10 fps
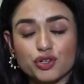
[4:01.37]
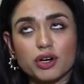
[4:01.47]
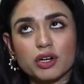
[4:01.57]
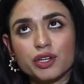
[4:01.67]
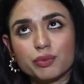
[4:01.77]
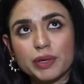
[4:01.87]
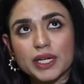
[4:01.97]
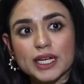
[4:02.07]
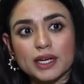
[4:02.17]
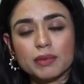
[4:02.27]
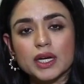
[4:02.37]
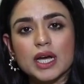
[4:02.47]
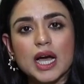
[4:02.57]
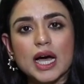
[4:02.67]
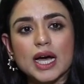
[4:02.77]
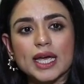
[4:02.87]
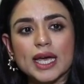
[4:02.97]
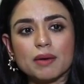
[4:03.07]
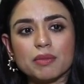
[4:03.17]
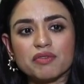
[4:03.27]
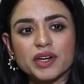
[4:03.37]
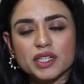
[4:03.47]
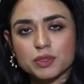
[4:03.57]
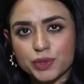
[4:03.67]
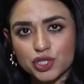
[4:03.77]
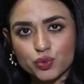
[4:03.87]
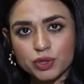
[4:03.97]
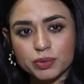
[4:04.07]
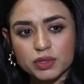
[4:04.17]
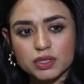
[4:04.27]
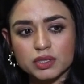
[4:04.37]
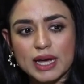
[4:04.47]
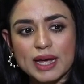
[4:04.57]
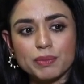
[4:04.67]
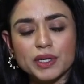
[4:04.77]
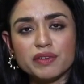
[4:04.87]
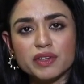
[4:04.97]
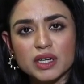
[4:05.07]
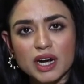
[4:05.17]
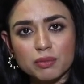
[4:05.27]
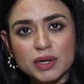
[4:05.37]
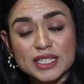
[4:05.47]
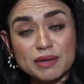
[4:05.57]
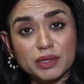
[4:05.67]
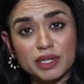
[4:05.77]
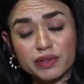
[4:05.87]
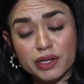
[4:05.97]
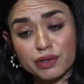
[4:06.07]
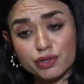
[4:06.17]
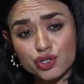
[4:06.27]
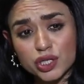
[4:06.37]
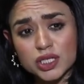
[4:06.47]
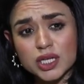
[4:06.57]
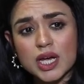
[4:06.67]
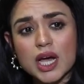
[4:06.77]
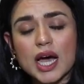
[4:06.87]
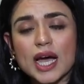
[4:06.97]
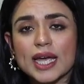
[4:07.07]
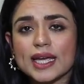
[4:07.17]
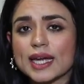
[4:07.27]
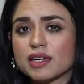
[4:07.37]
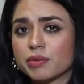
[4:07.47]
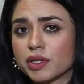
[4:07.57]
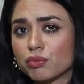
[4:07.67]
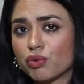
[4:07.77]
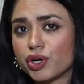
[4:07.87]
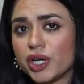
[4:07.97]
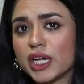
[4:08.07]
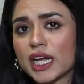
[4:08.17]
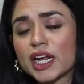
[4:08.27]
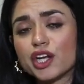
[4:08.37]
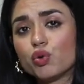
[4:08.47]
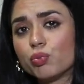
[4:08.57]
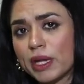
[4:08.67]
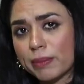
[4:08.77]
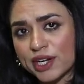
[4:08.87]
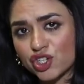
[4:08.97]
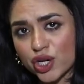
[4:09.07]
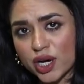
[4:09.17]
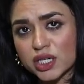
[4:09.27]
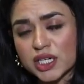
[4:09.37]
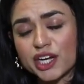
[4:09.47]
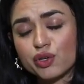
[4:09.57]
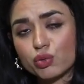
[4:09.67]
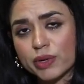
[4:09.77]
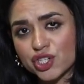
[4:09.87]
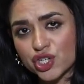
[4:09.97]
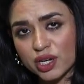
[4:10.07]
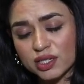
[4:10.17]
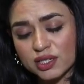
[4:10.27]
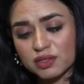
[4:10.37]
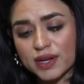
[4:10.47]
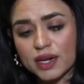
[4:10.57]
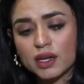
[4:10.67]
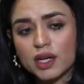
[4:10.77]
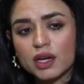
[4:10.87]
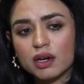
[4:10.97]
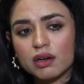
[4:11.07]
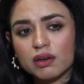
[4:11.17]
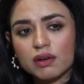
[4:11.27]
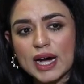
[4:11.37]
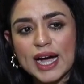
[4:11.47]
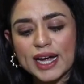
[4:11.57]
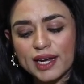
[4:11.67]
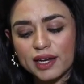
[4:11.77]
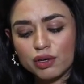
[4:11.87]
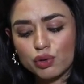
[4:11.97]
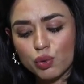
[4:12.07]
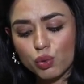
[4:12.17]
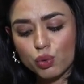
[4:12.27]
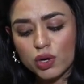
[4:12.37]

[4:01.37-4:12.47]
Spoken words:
sure big time I am a very spiritual person I believe in karmas I believe in energies I get up in the morning and I do play my chants I do my chants as well I know